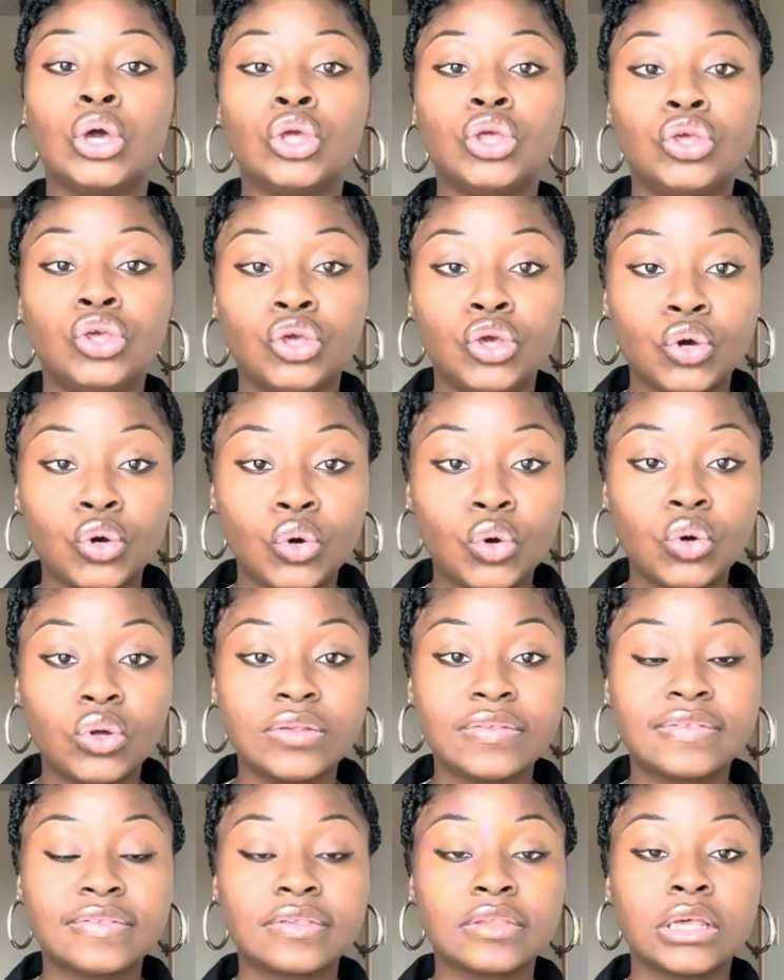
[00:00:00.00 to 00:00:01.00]

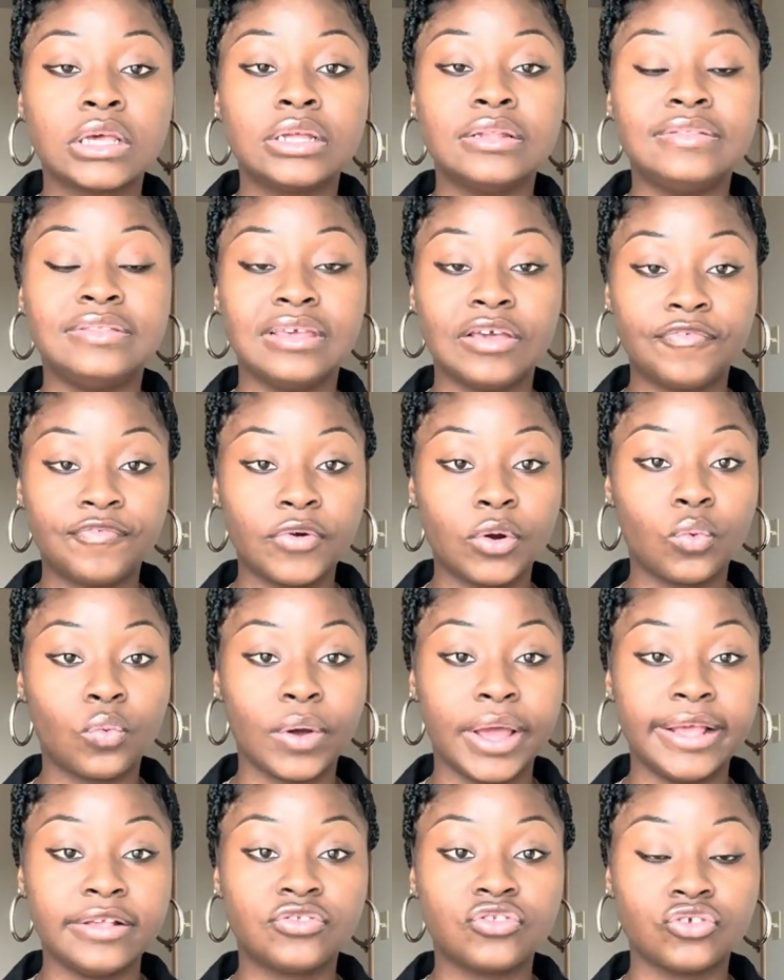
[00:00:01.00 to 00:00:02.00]
use different
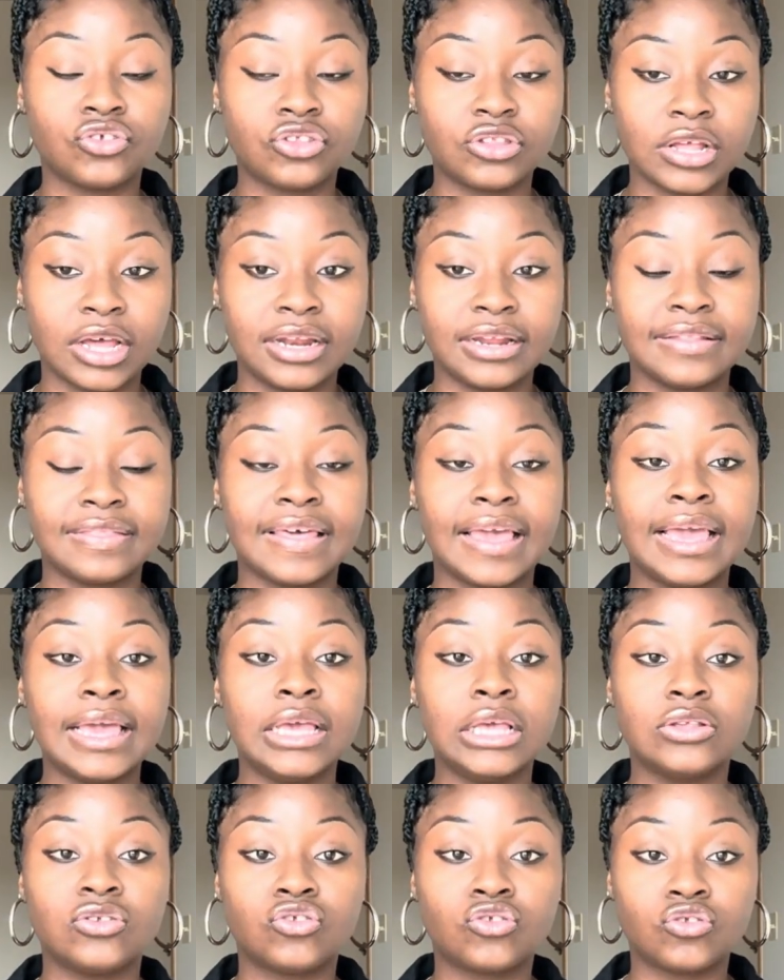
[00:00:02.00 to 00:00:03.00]
ways to study. There
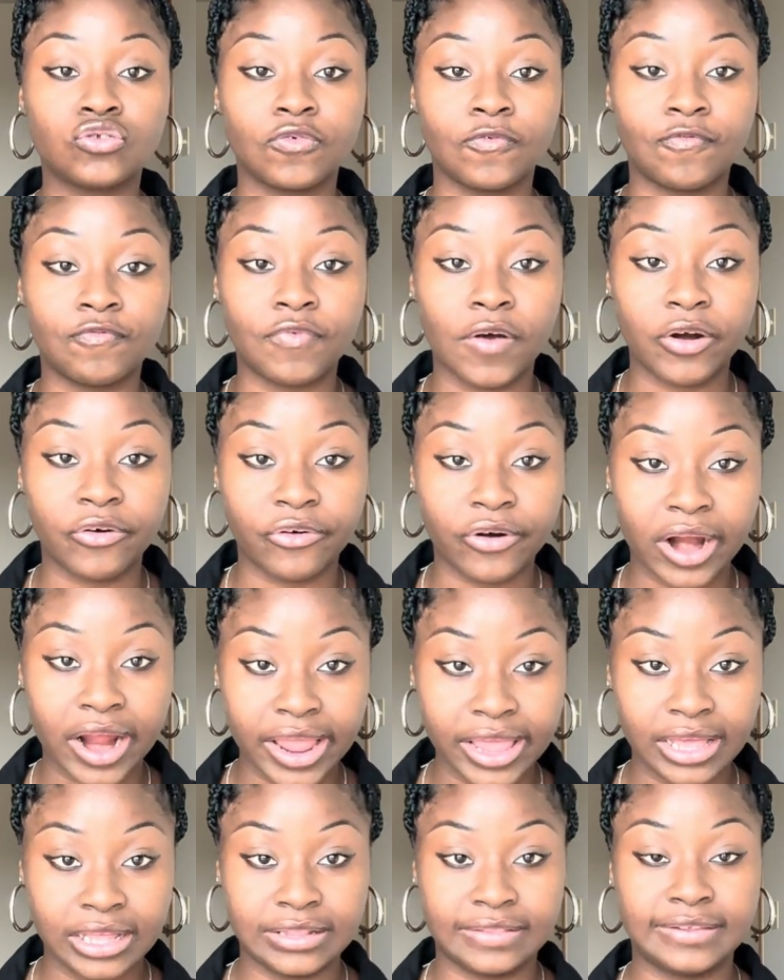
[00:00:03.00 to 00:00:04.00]
is
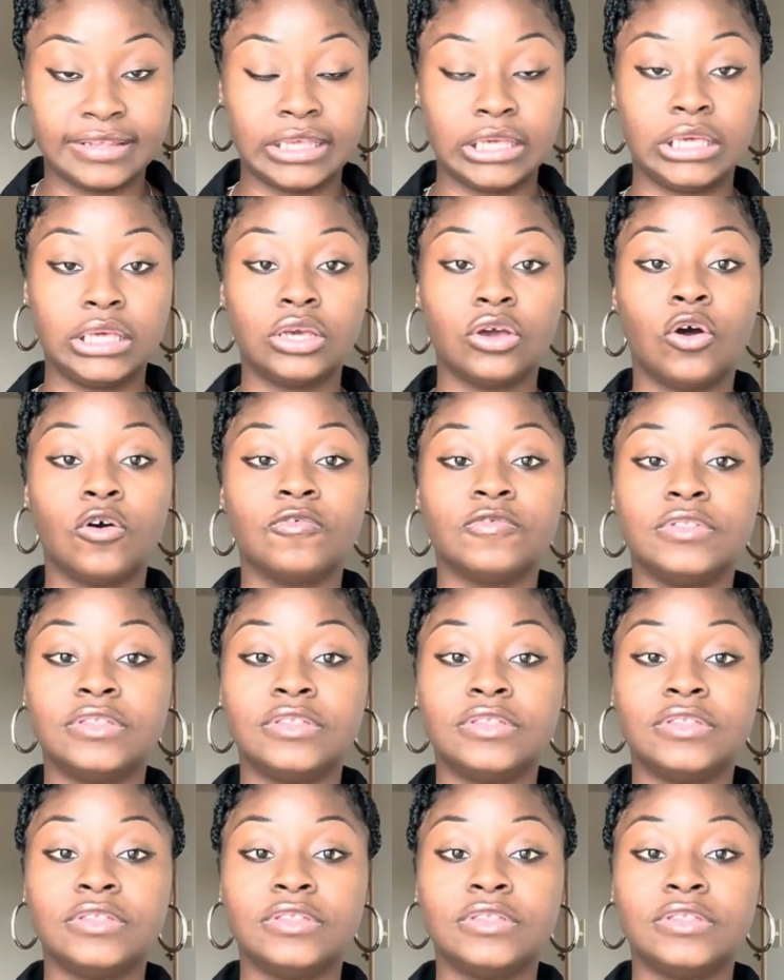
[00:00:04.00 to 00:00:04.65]
variety of